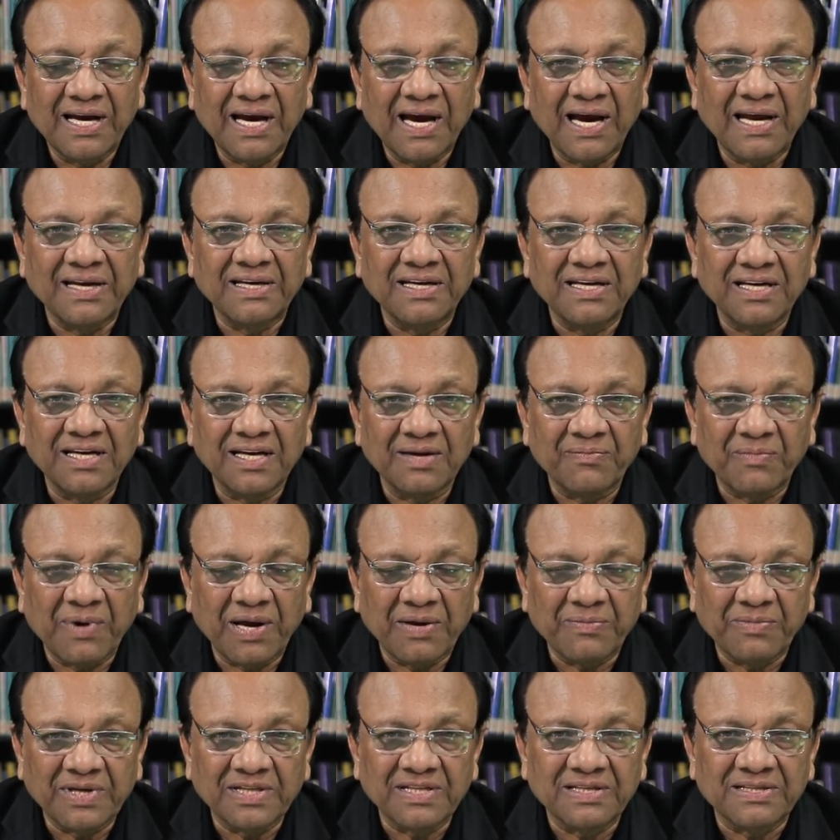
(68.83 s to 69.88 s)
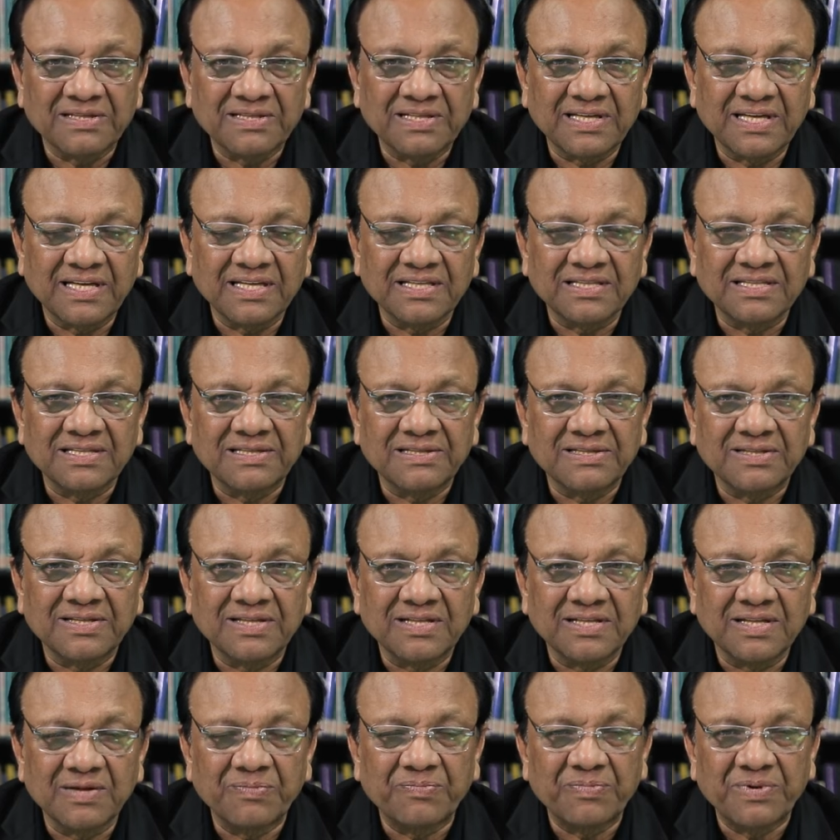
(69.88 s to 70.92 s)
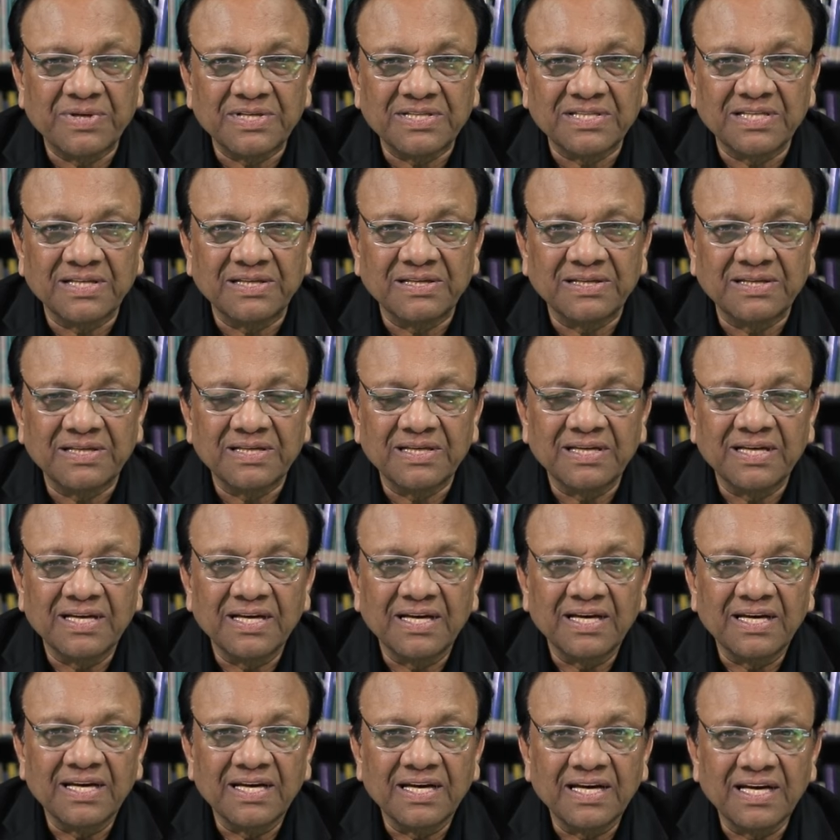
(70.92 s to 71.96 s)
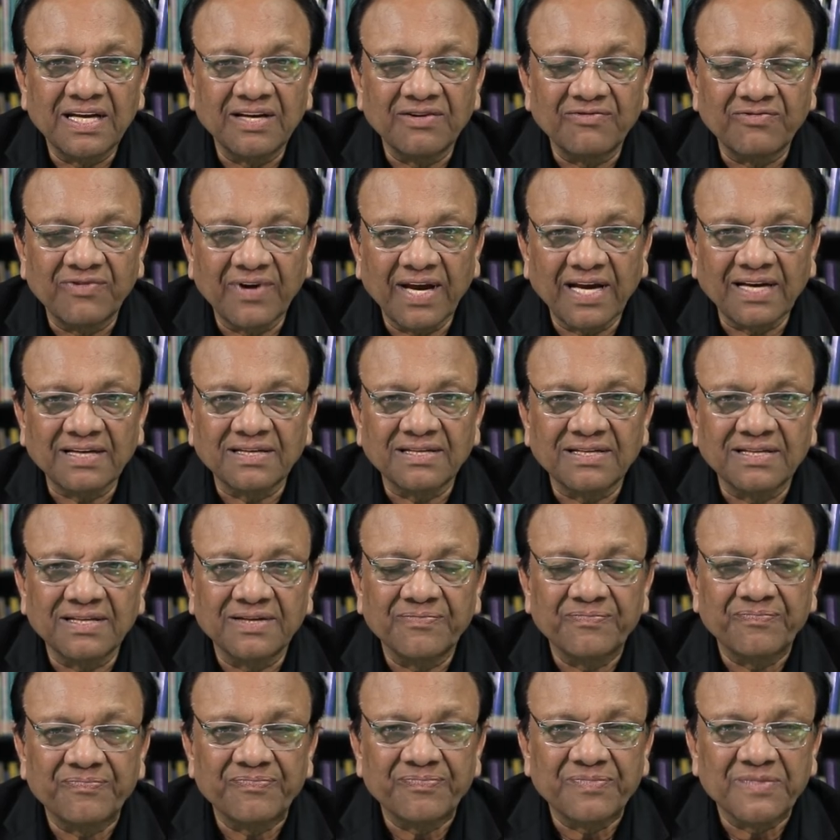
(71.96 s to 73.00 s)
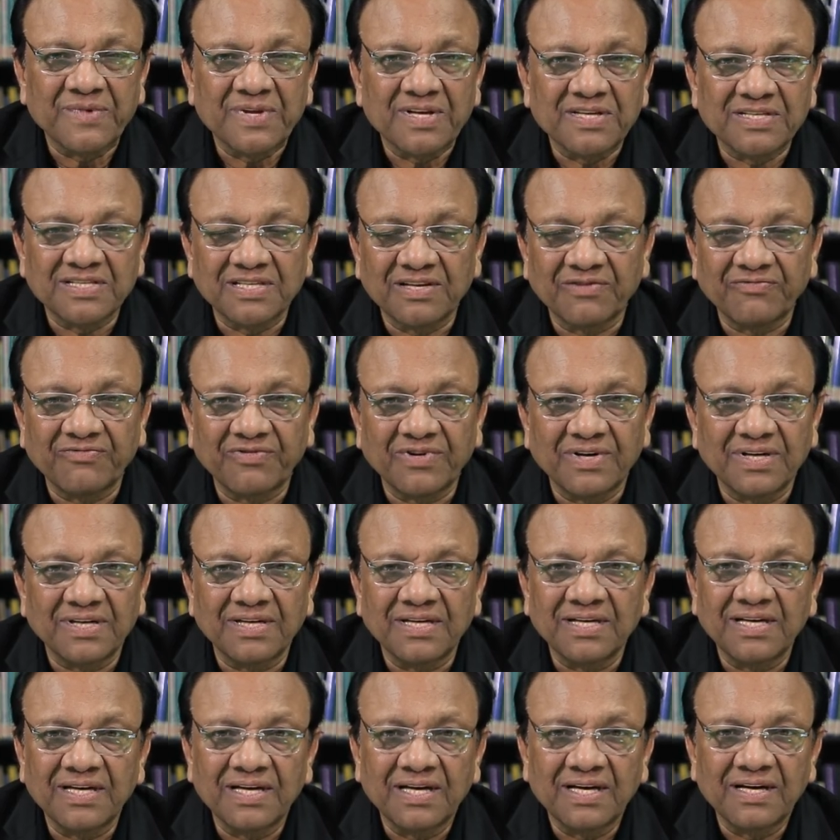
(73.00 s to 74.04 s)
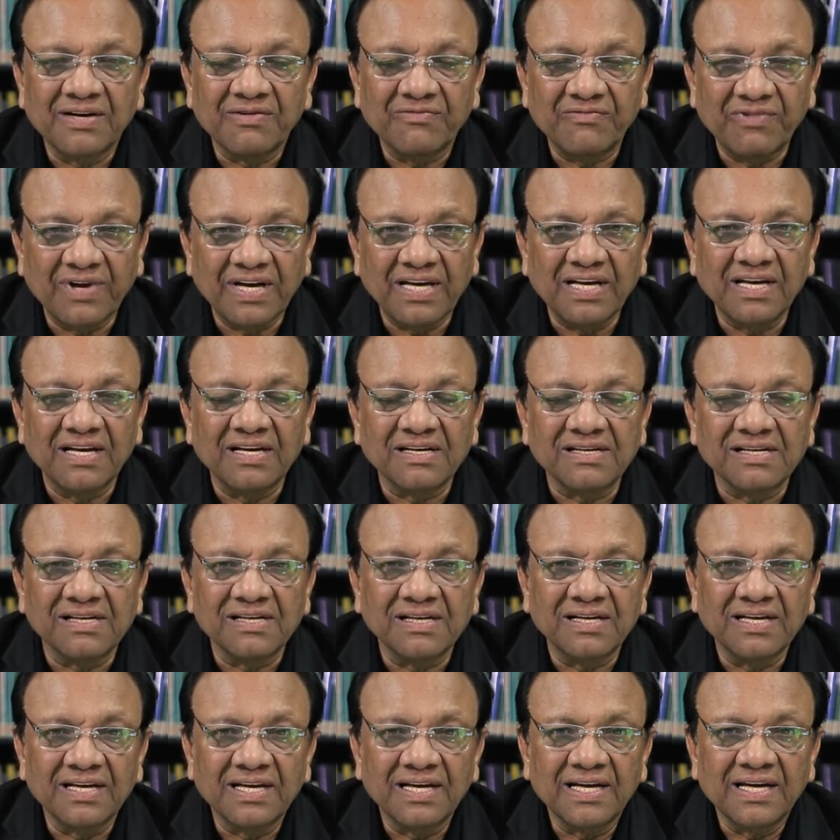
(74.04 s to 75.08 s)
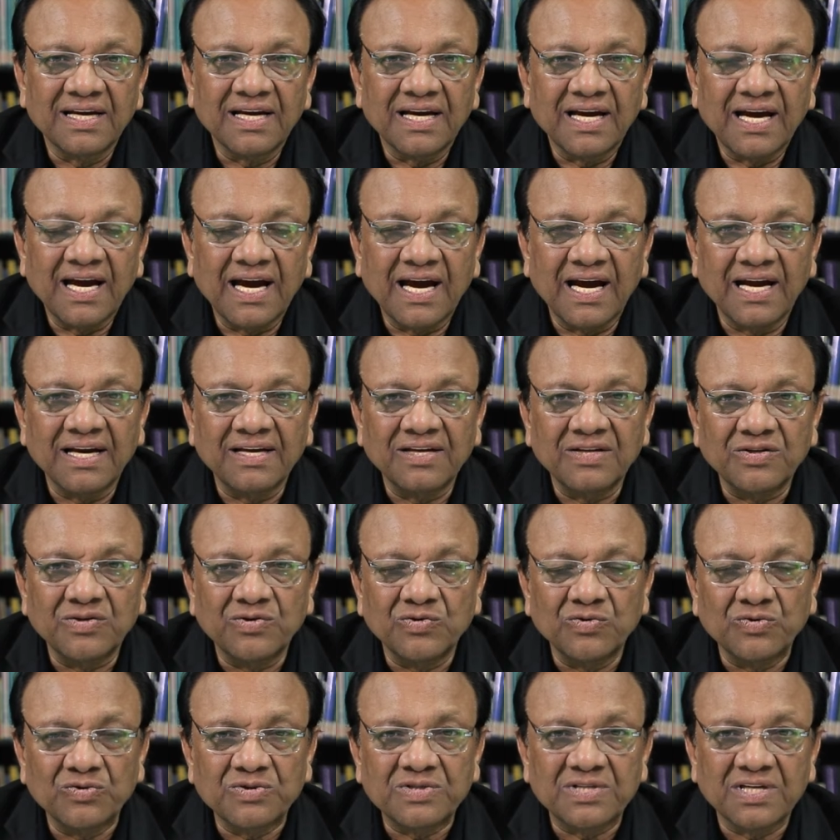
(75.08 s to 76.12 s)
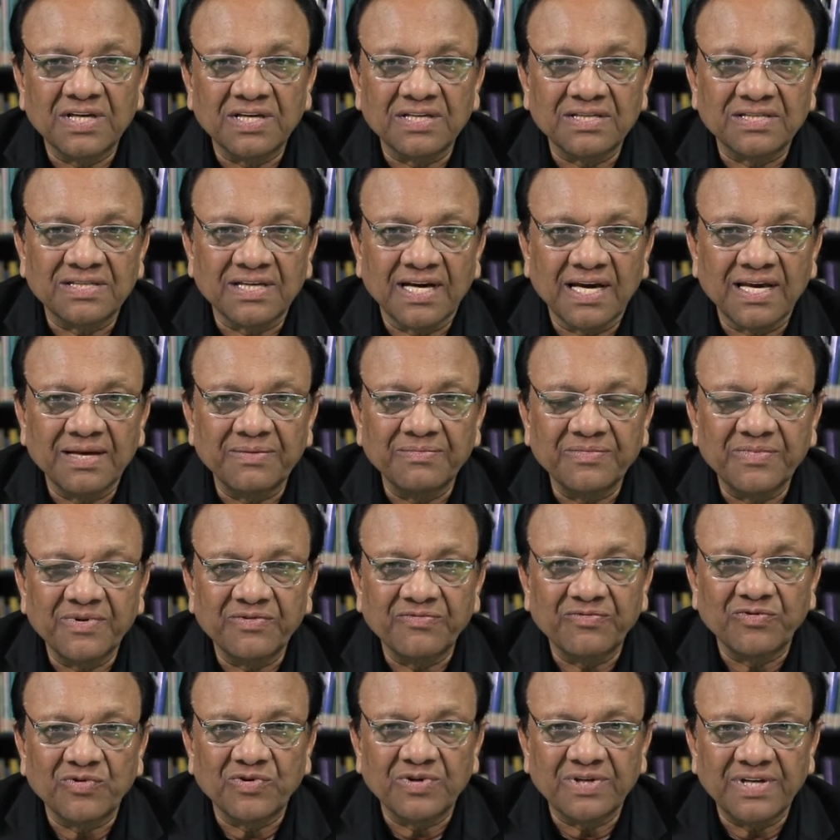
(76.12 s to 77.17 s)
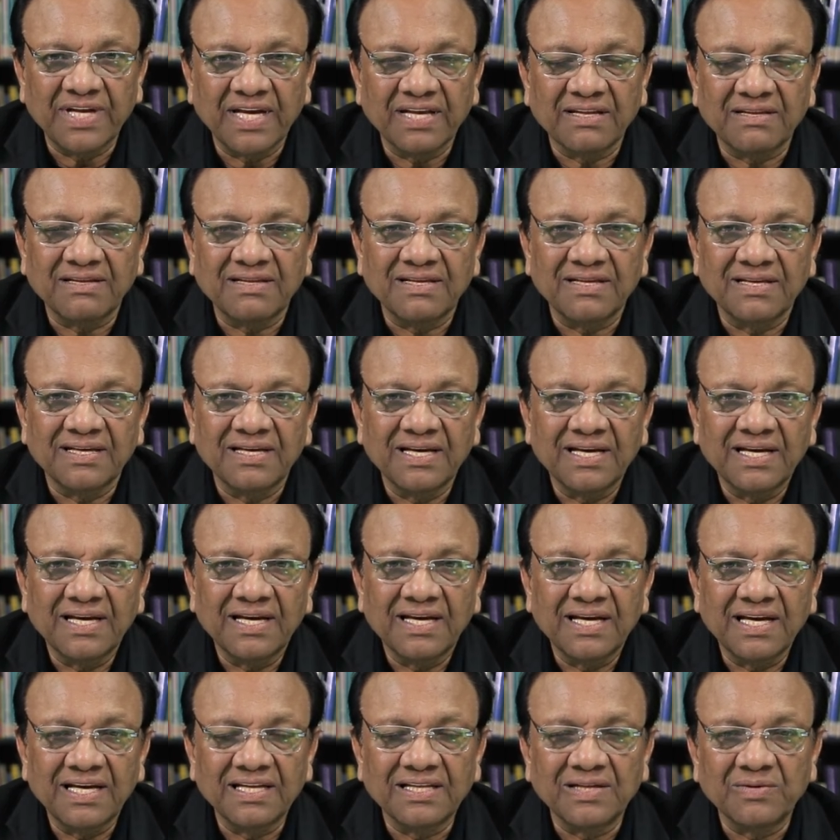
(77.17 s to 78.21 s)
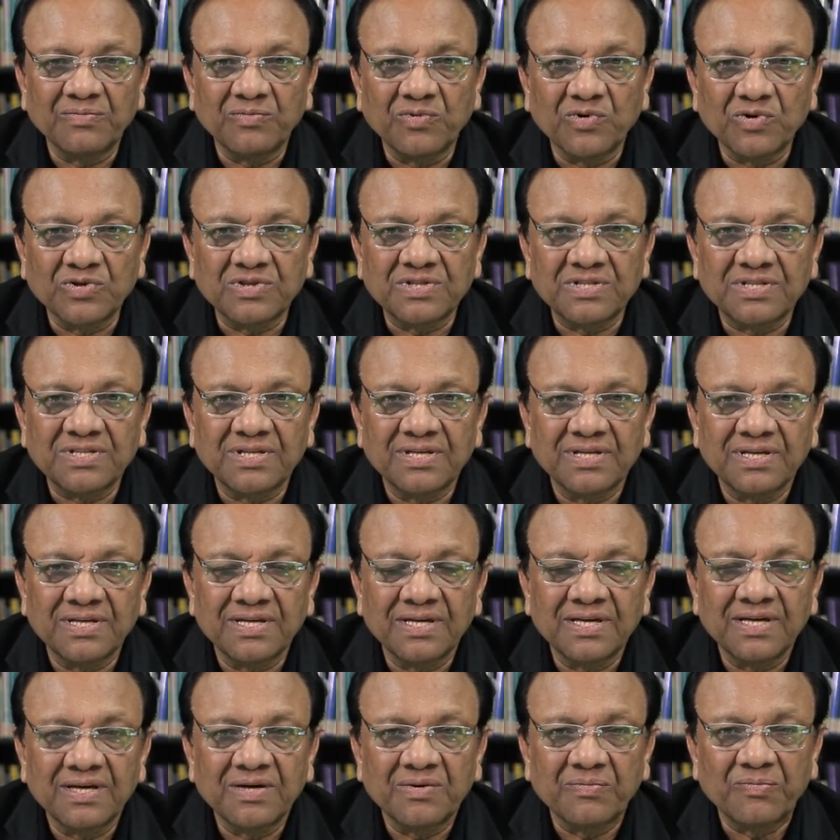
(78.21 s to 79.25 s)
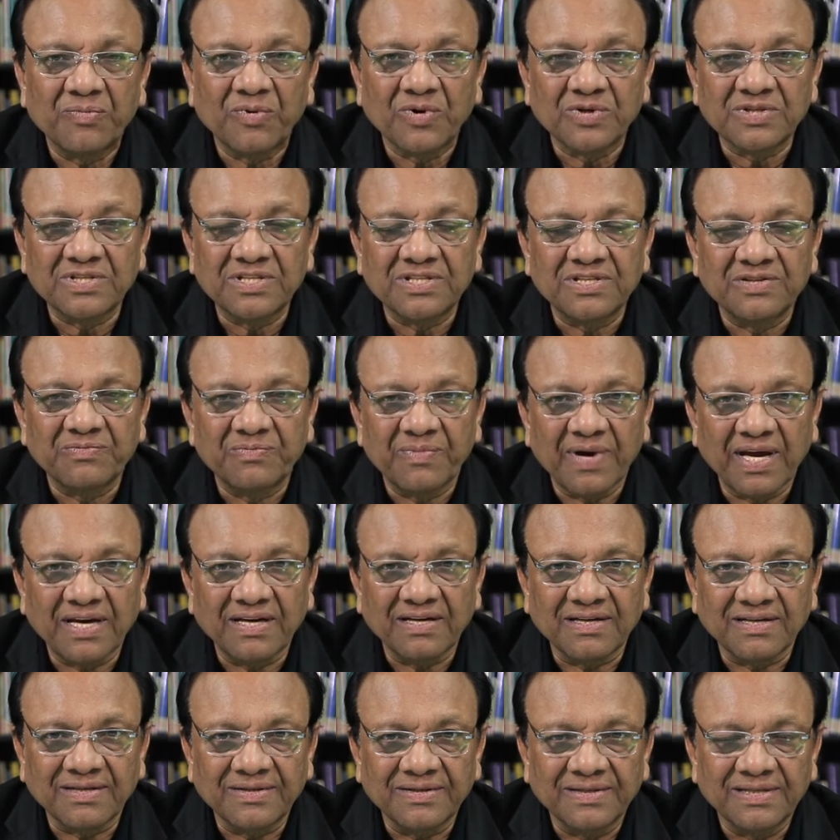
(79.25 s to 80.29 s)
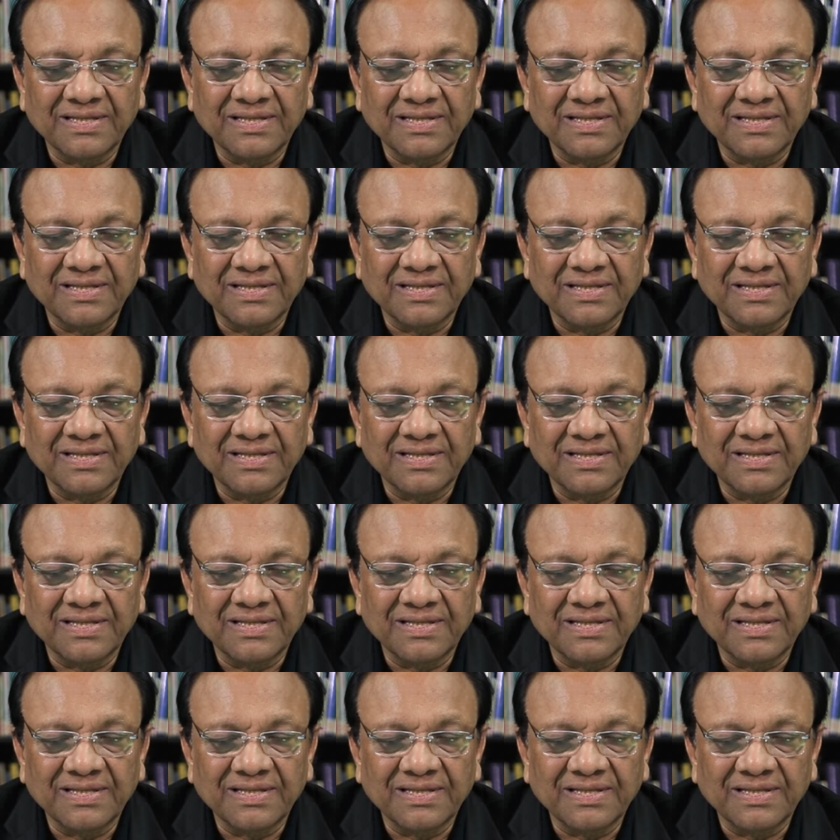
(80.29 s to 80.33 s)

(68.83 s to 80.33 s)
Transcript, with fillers: And in my mother's case, the patient, in fact, suffered very little and used her time before death in the most positive manner.